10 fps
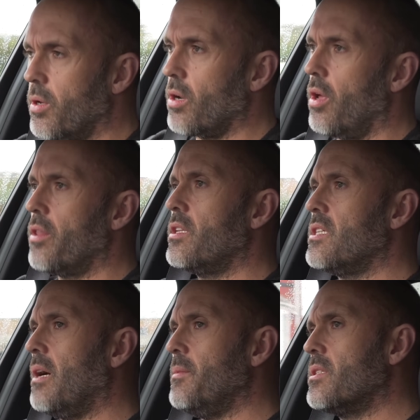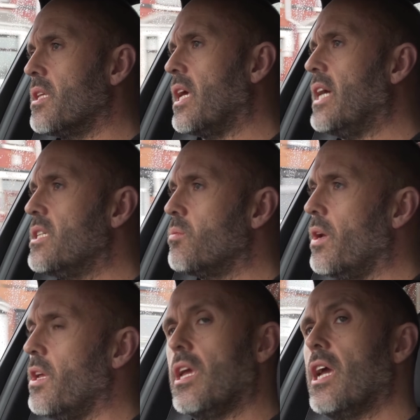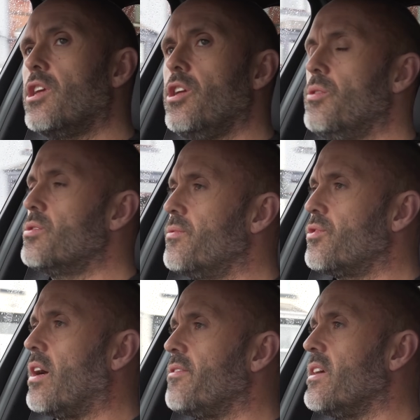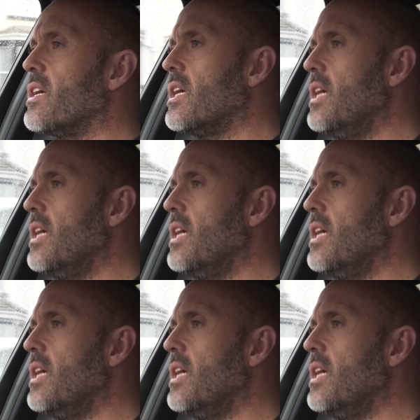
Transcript: but a lot of the time it's the case where you get queues of traffic